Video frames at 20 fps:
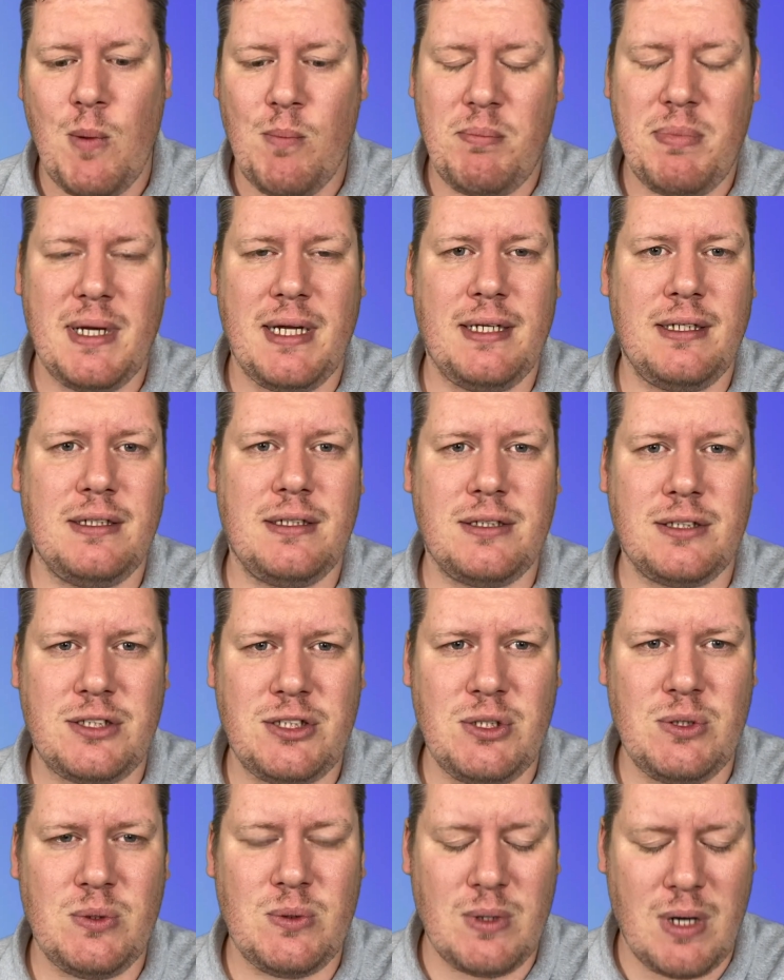But
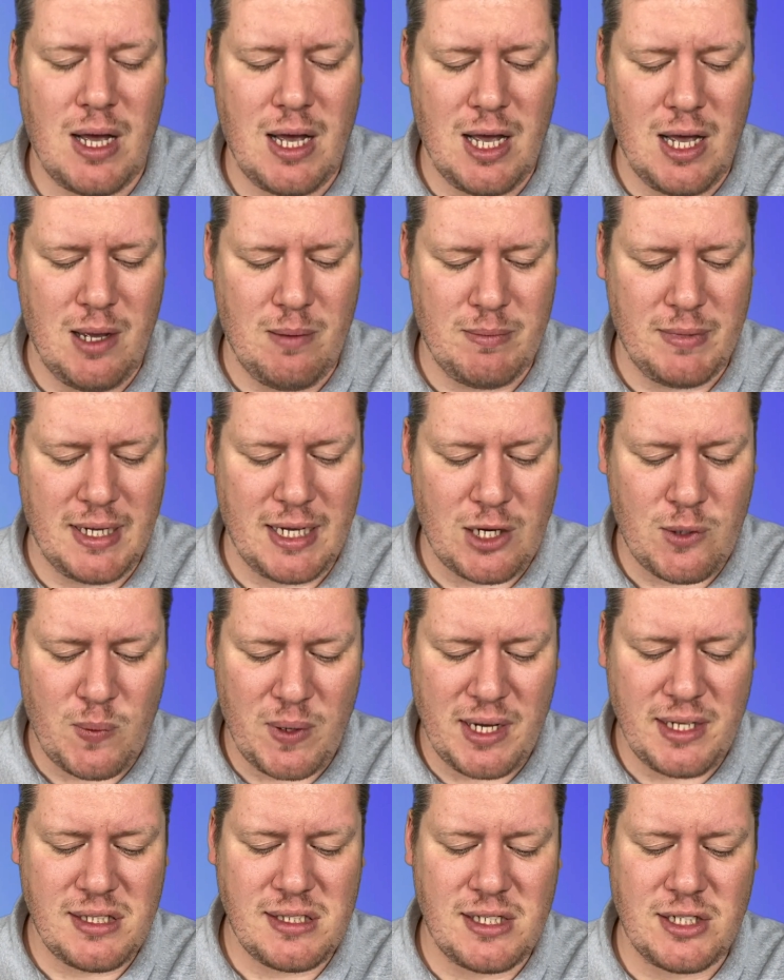to
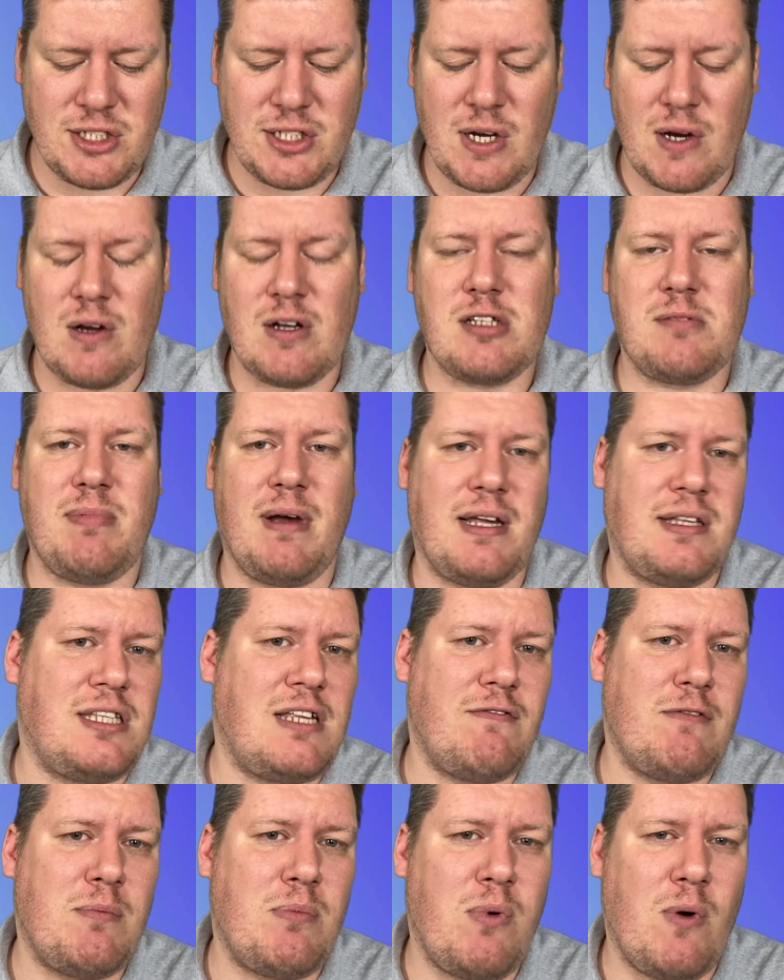increase the shares by
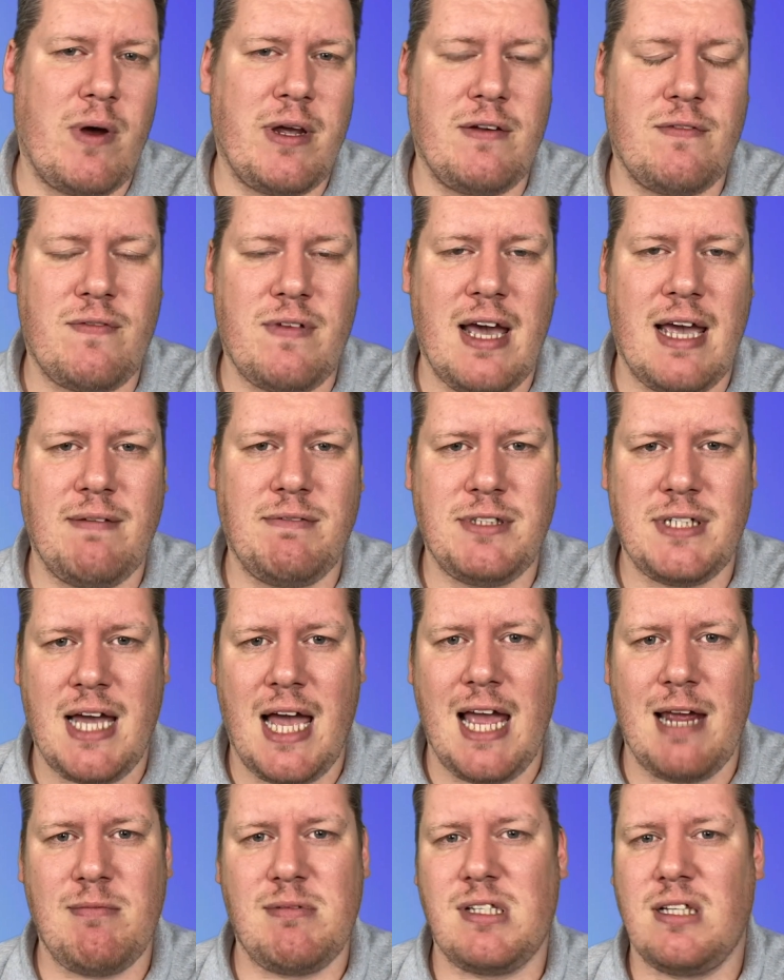7.5
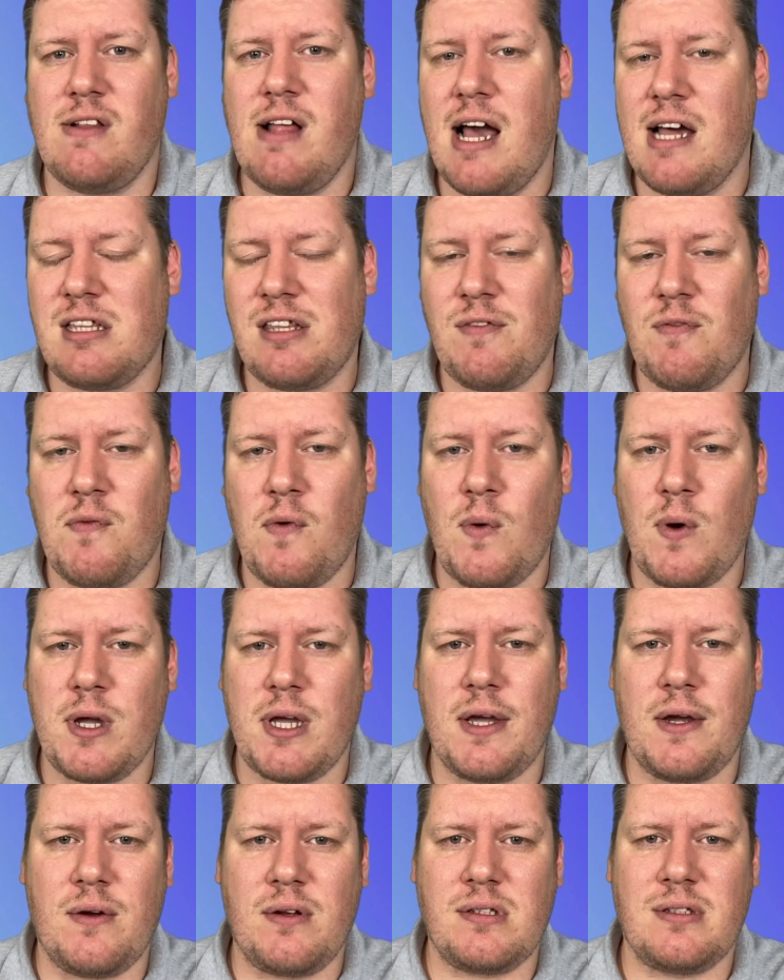times in the last 4
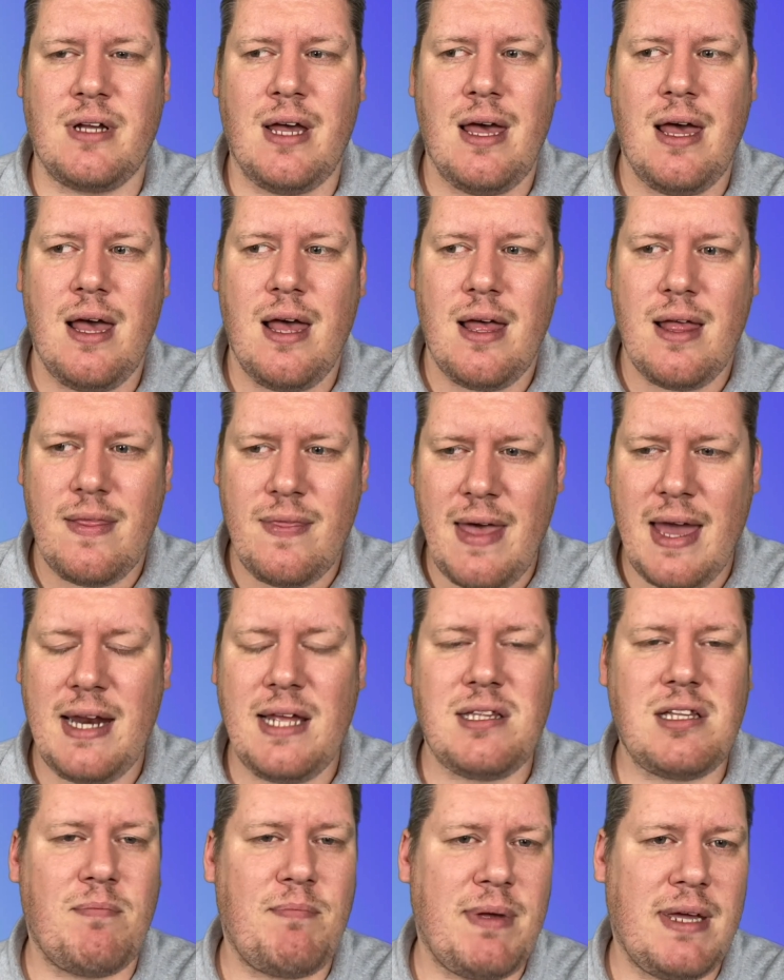years, that
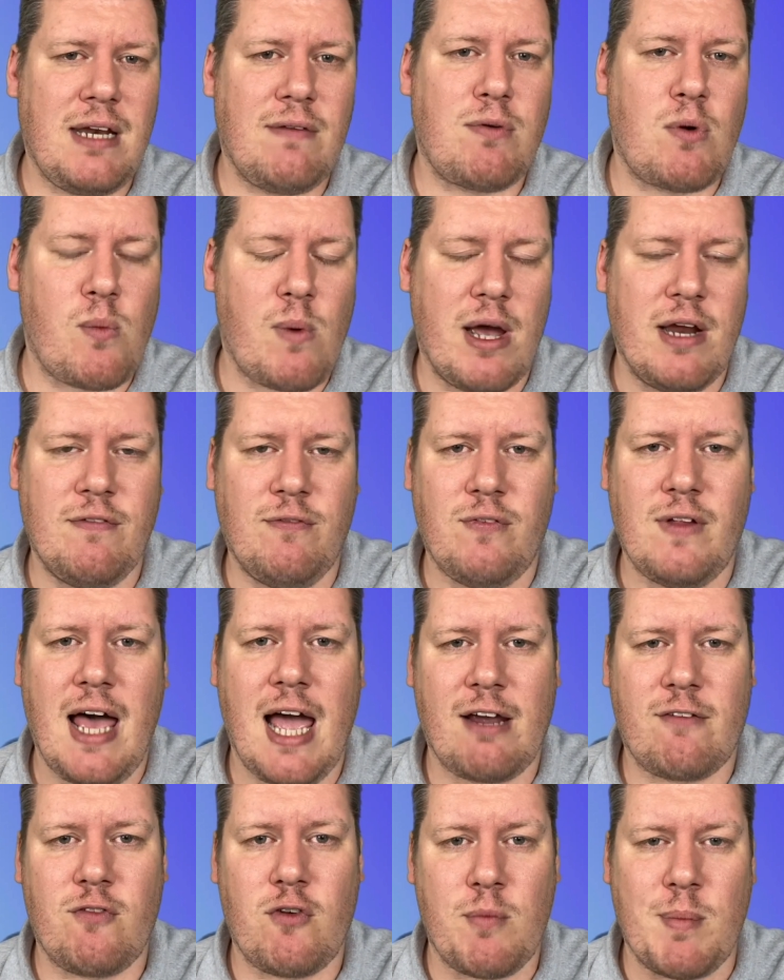is a bit of a red
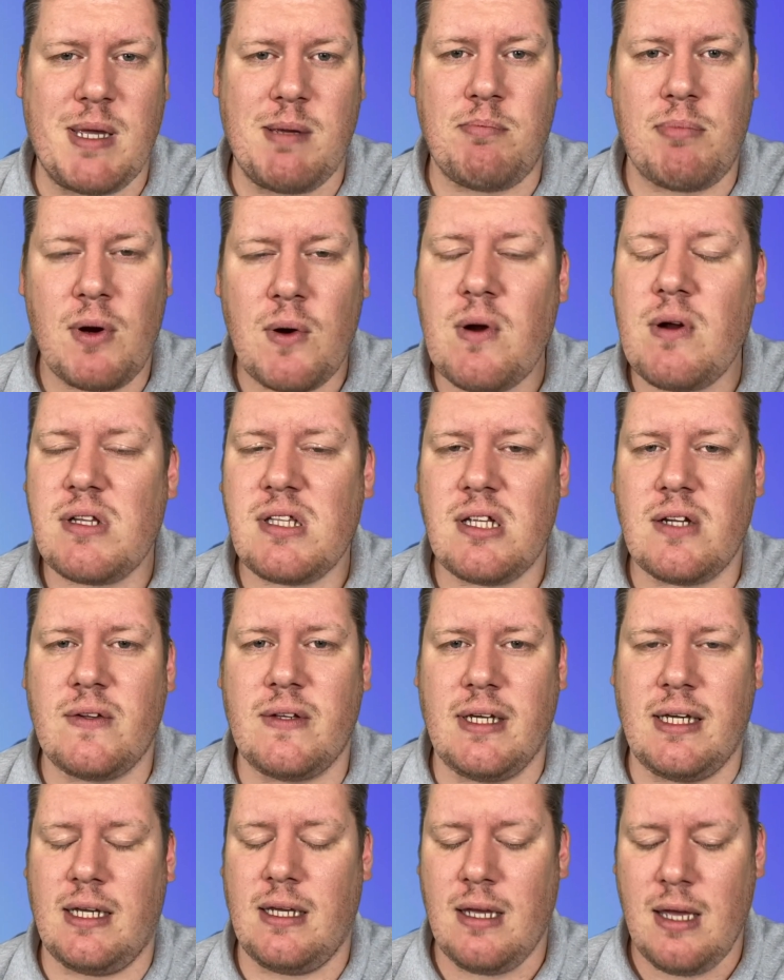flag for me
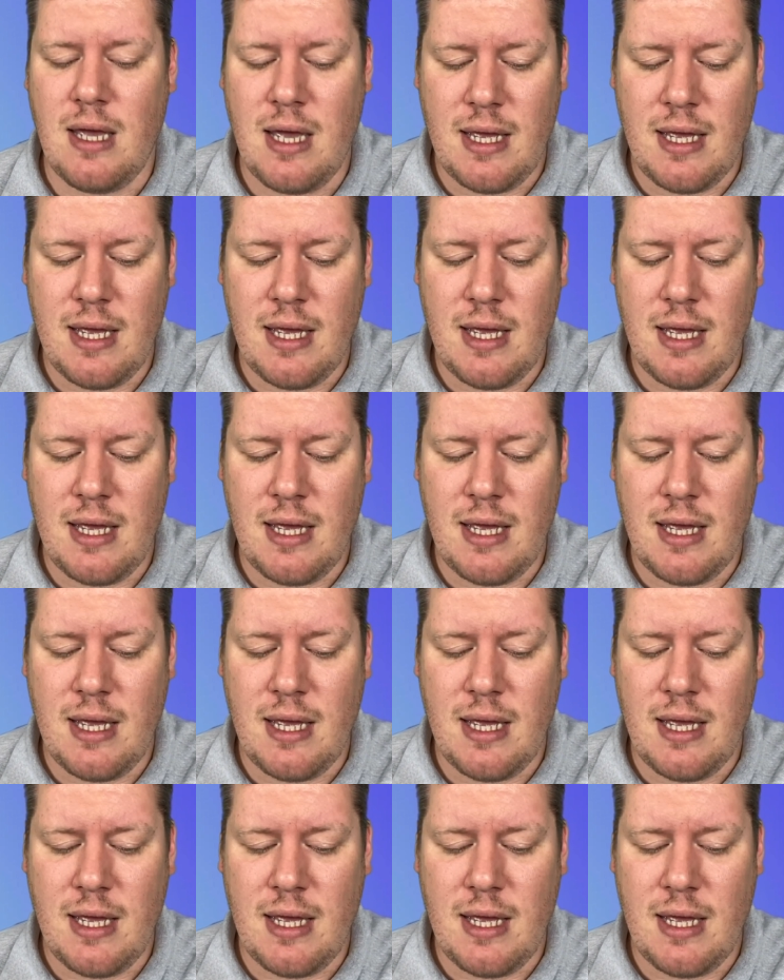personally.